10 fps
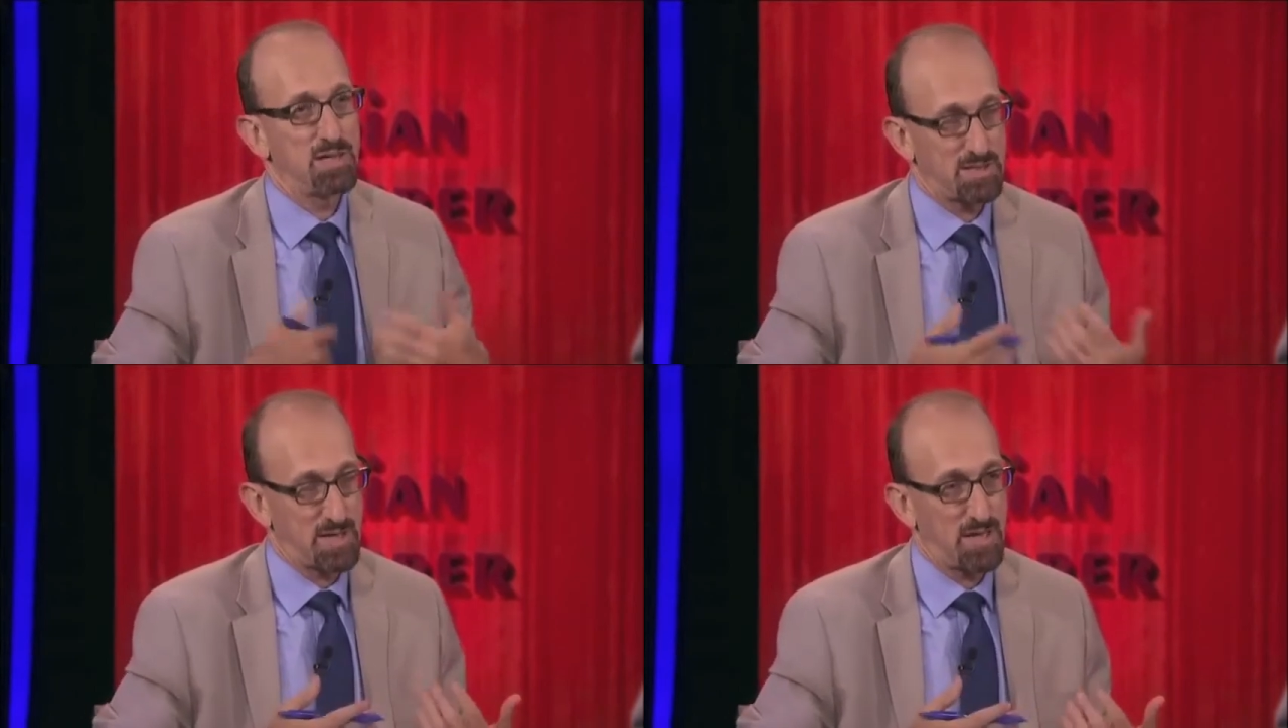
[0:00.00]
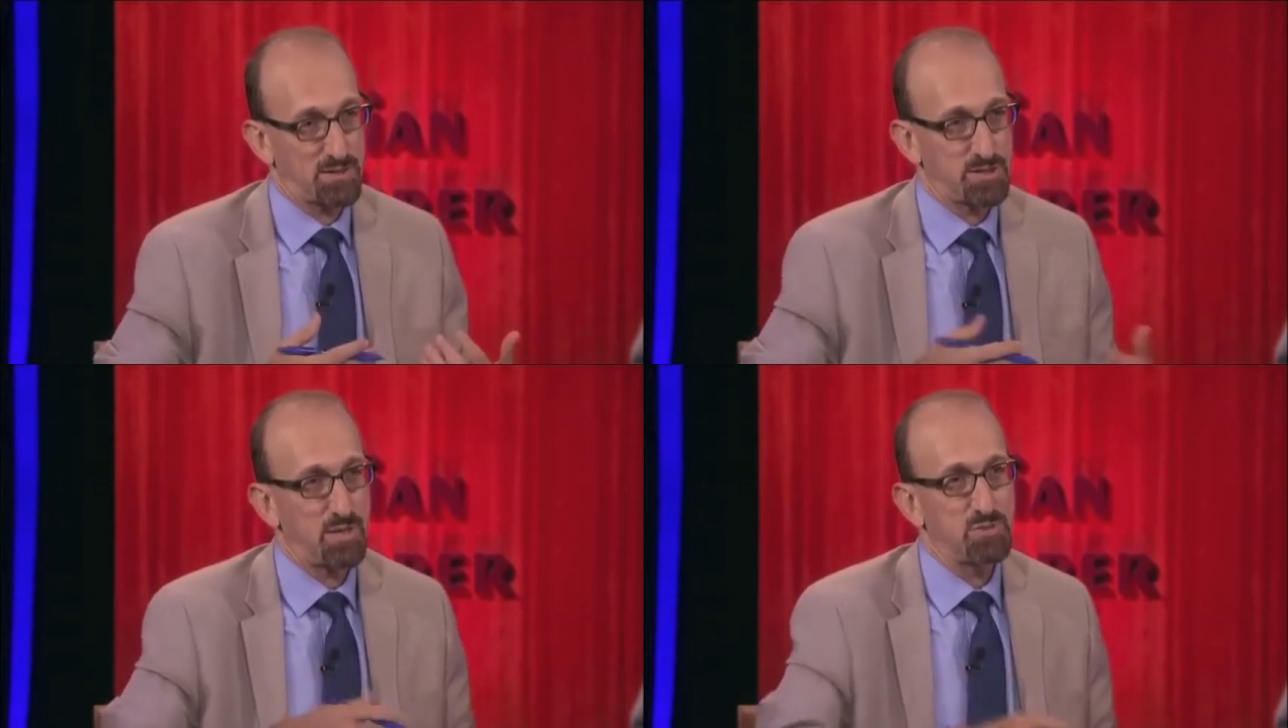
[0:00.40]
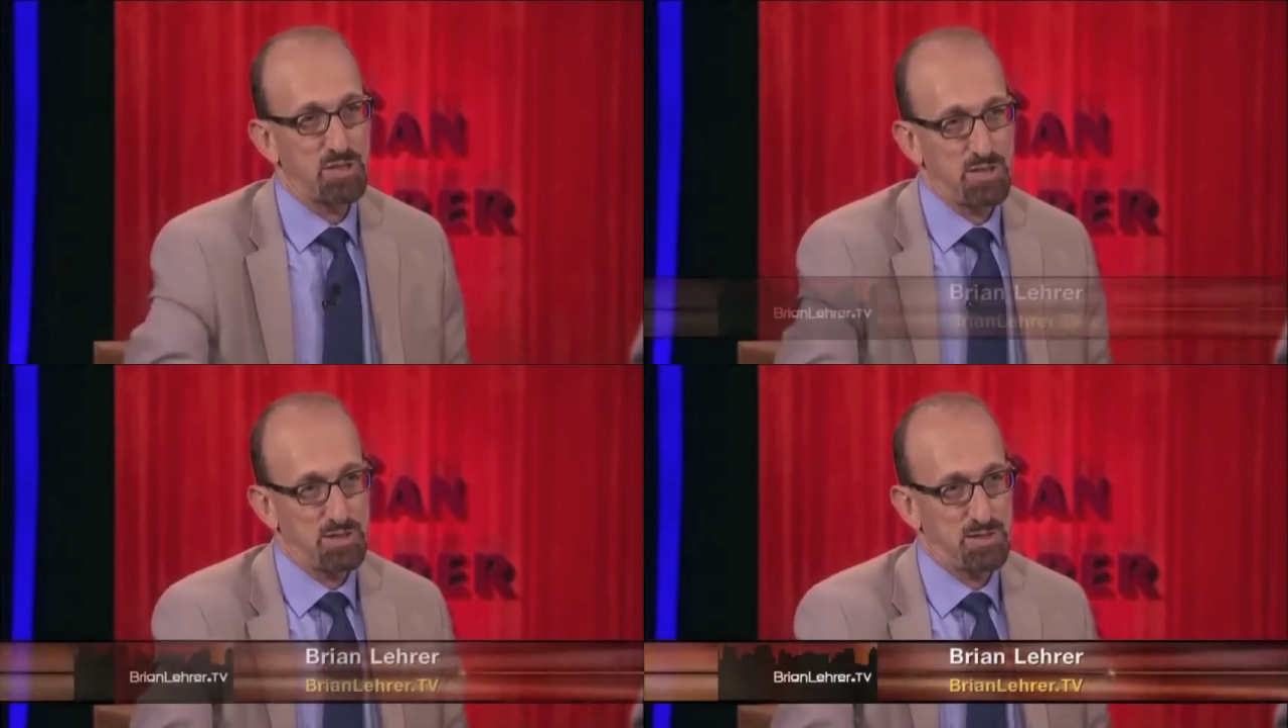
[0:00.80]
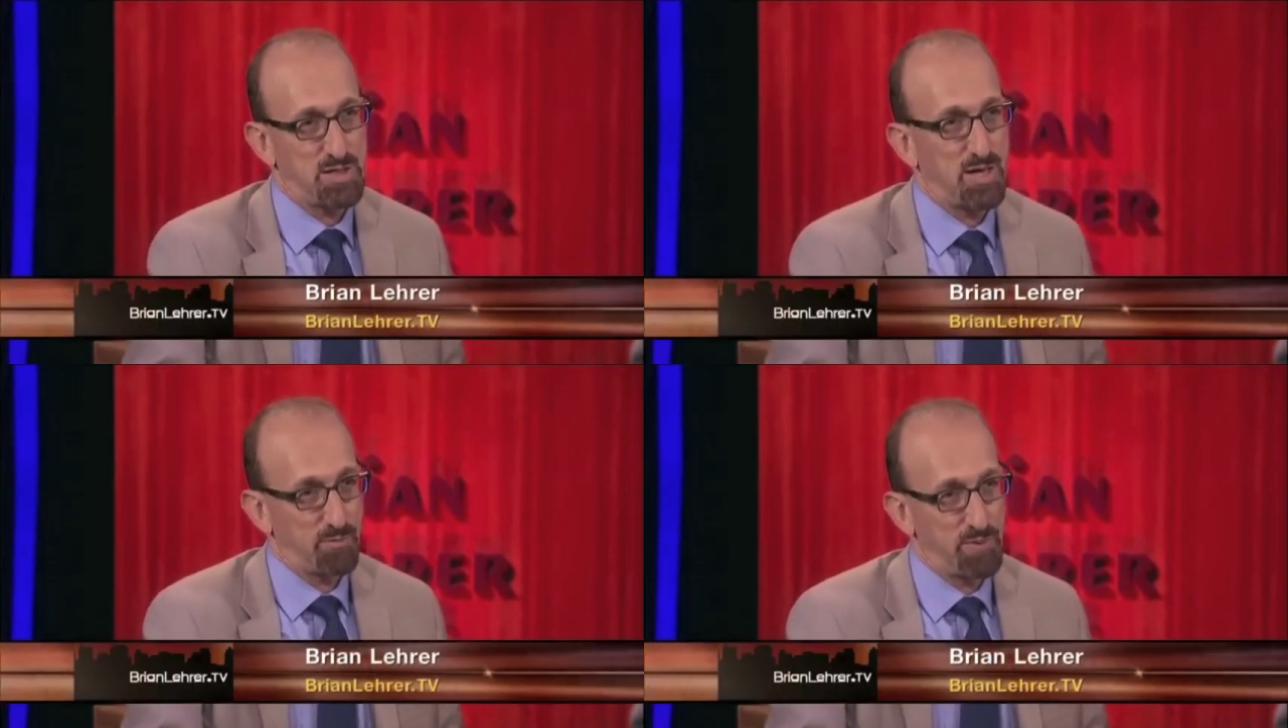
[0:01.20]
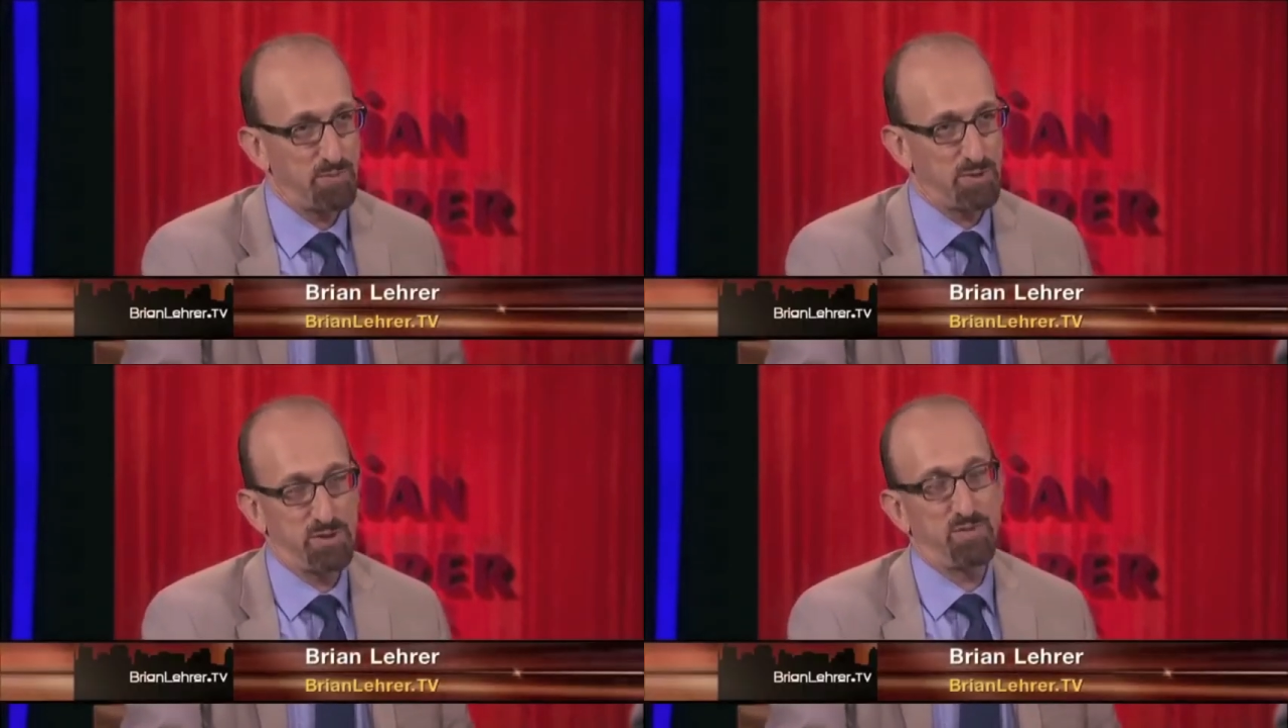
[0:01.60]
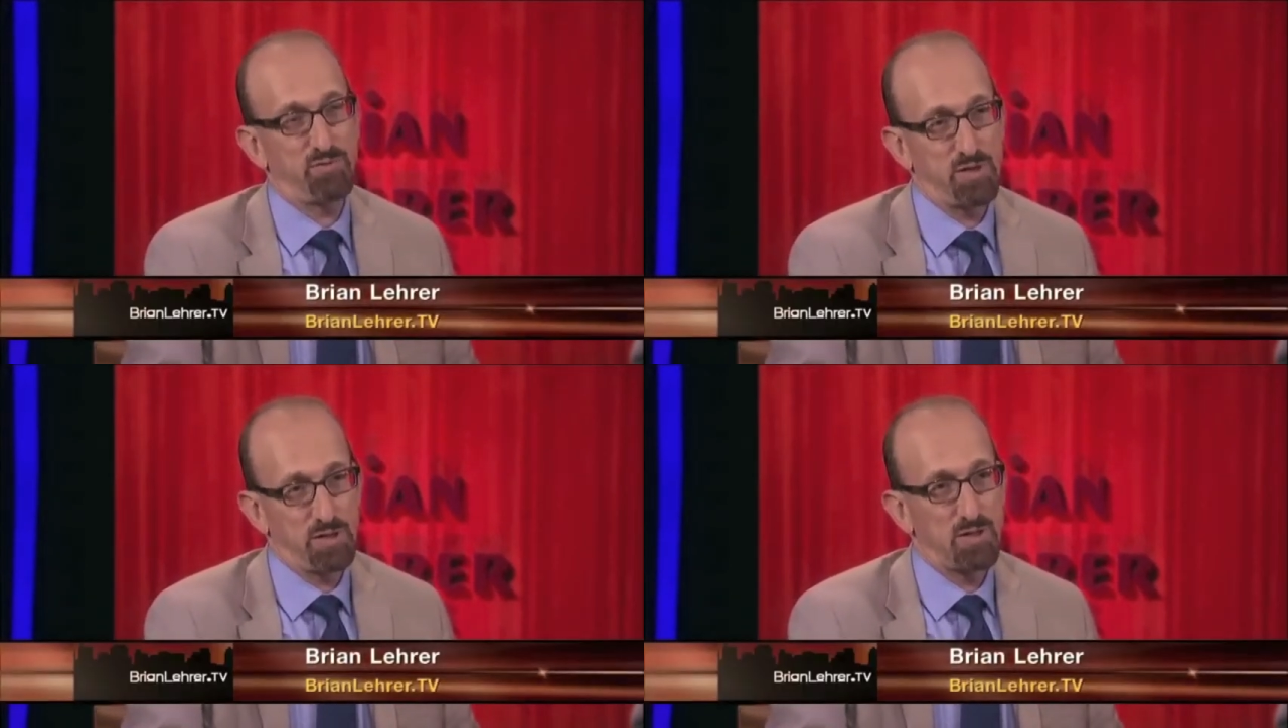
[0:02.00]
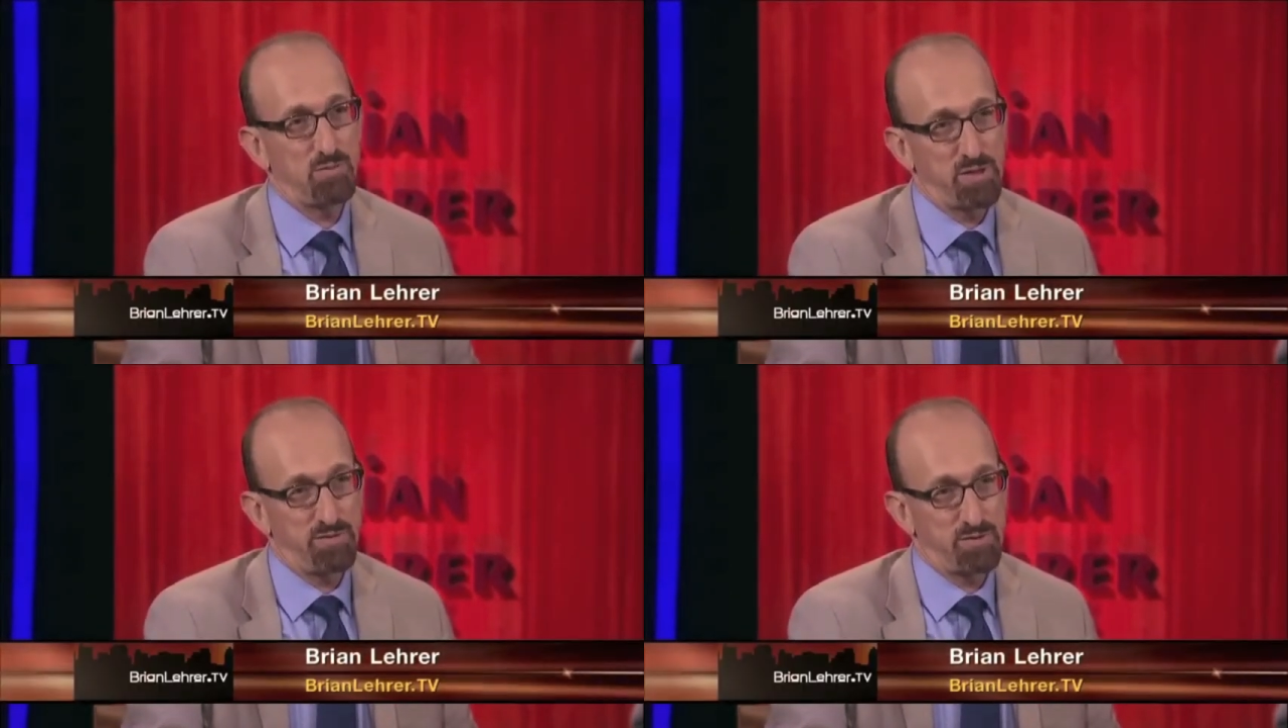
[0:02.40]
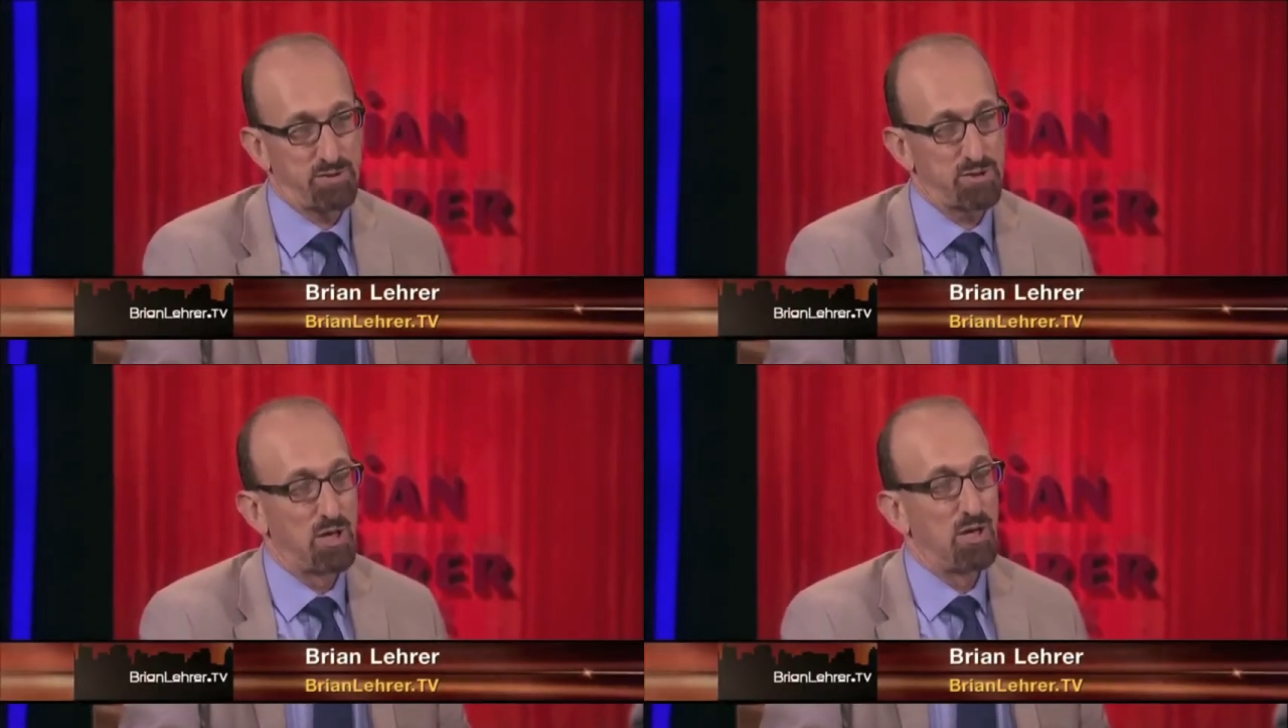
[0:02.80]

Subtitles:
scale subsidies to help people at different income levels